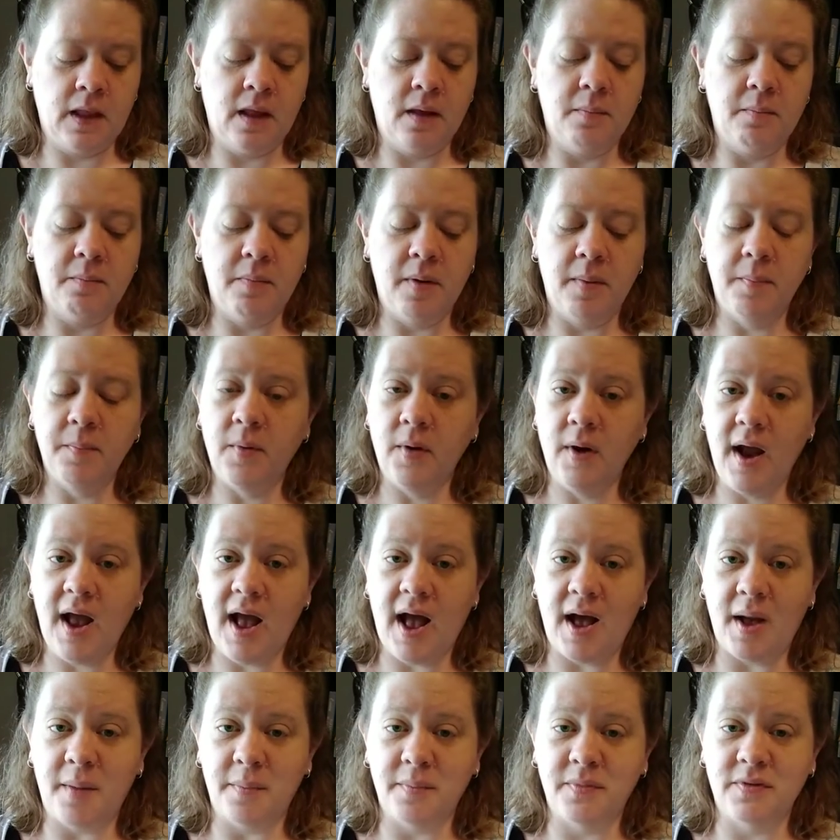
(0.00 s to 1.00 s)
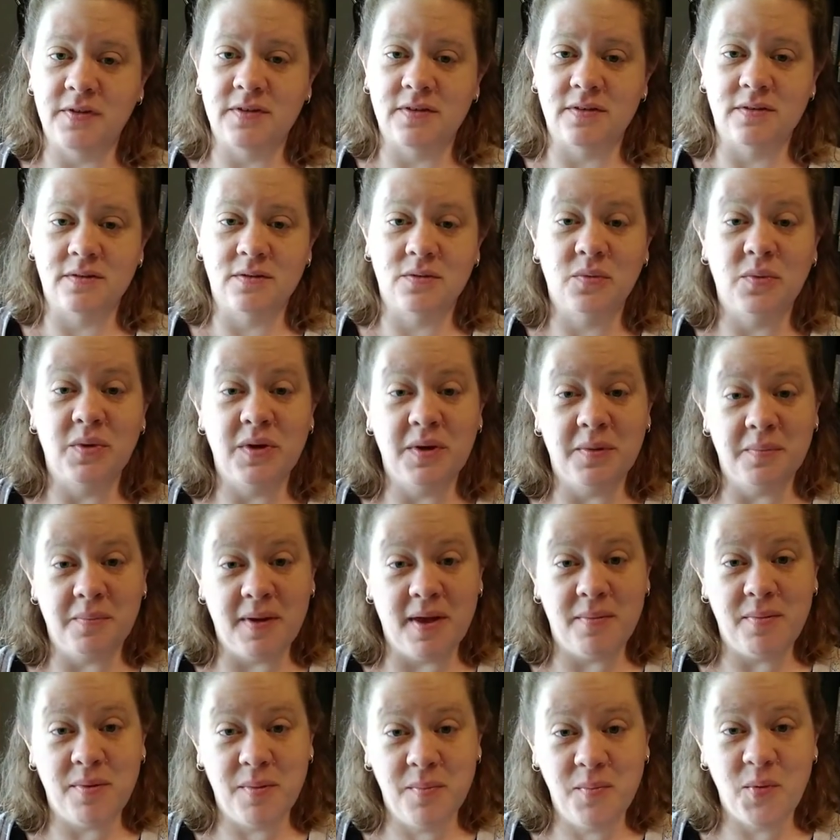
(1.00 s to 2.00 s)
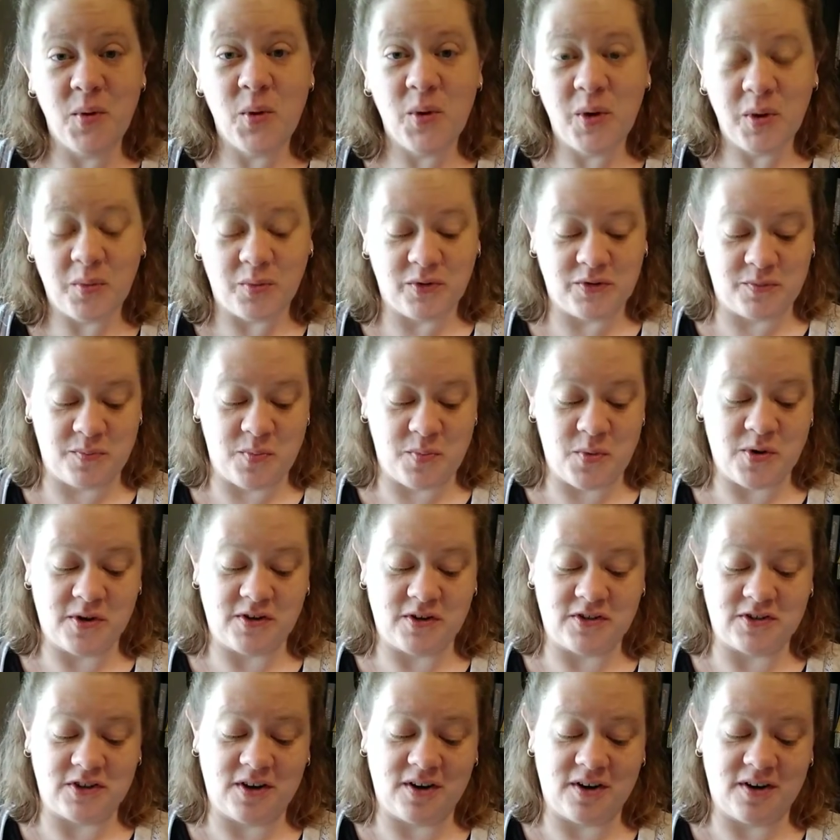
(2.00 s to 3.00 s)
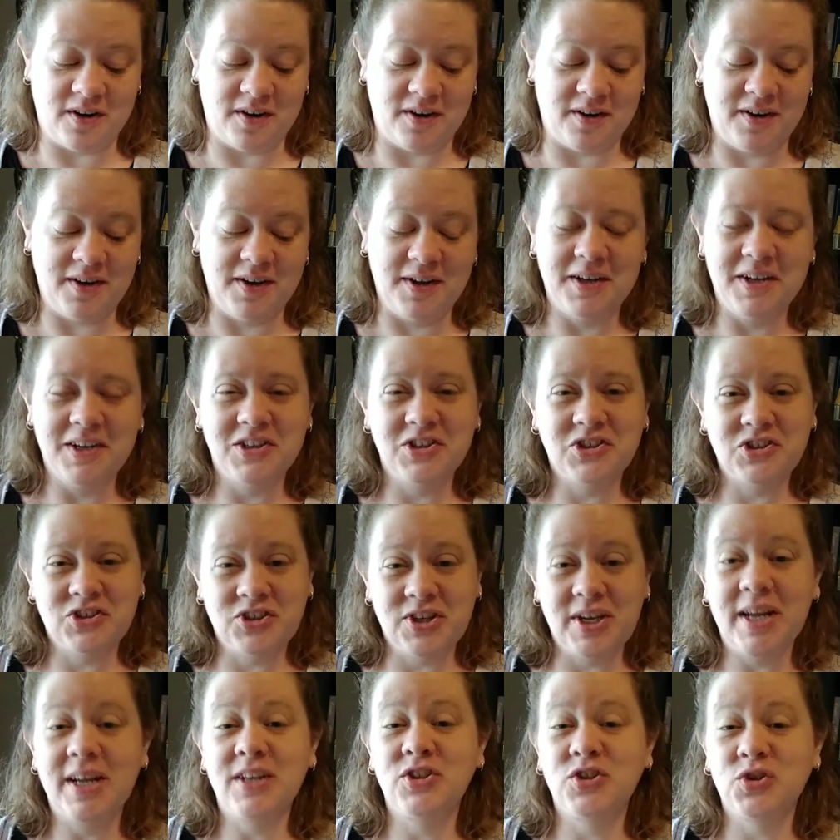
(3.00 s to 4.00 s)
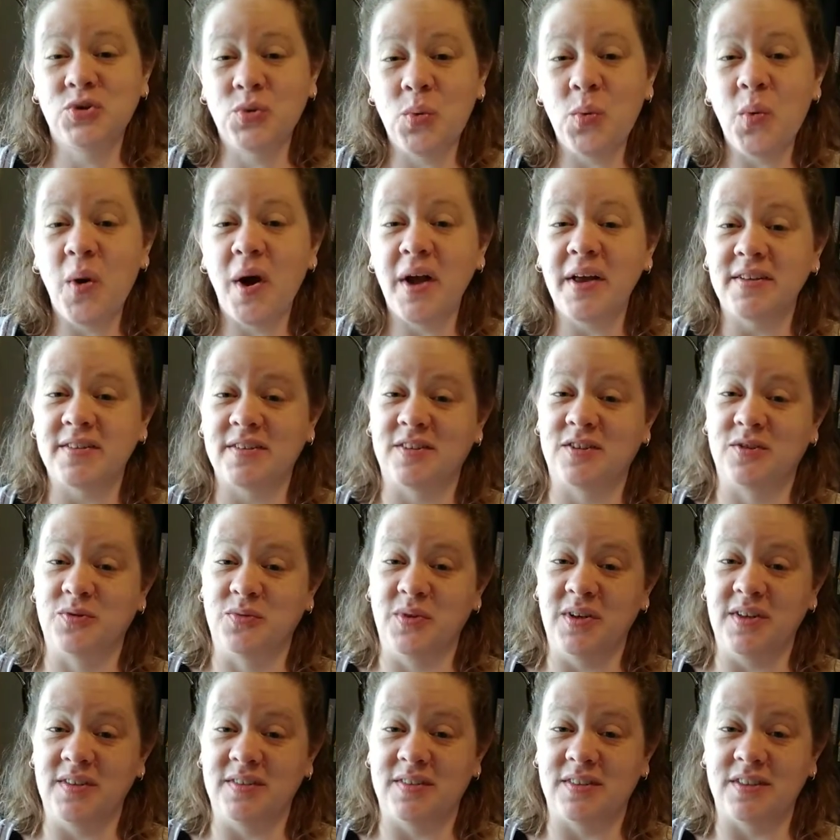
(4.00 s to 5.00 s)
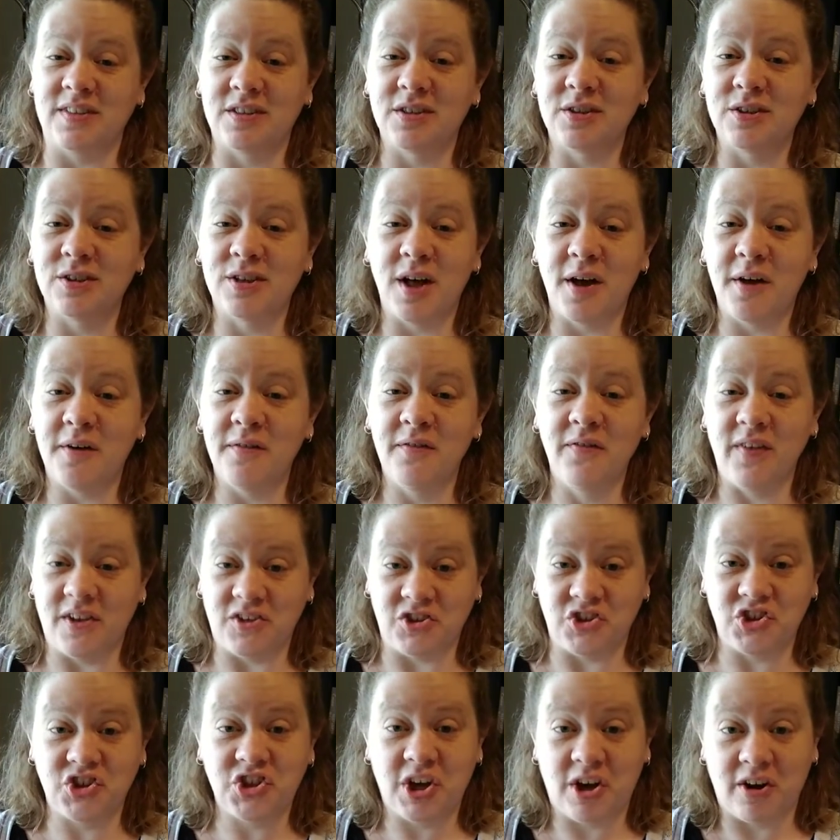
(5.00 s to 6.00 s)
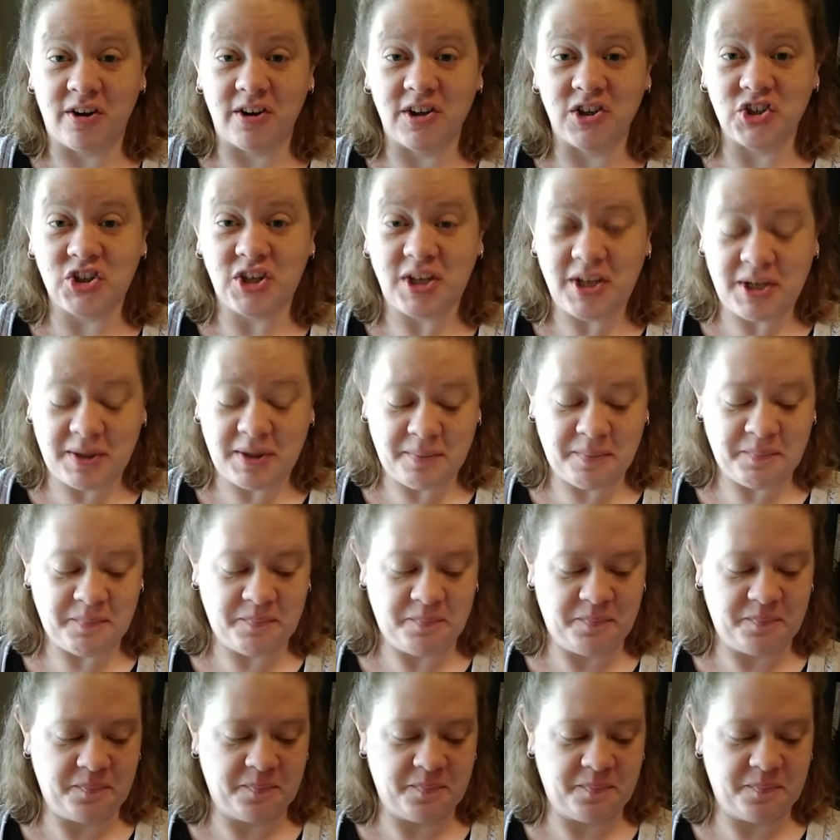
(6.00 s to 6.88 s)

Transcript: But perhaps when a baby boy was born to her, she had twice the reason to love and cherish him.